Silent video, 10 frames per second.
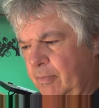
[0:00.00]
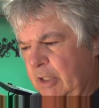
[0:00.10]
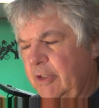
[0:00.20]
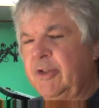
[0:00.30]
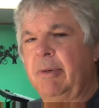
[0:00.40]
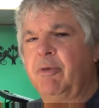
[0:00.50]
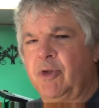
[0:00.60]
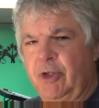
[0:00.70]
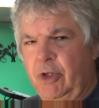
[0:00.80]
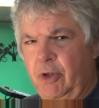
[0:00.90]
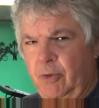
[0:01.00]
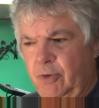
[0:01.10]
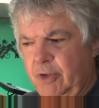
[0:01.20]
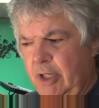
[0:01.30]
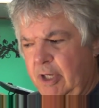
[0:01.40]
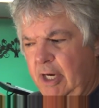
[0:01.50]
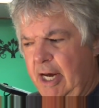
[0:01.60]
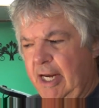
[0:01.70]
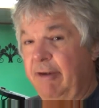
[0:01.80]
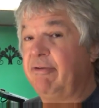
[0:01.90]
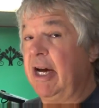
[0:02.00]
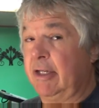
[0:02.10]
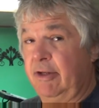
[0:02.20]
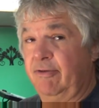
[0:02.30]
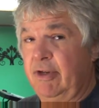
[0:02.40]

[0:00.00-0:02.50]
simple to use and effective.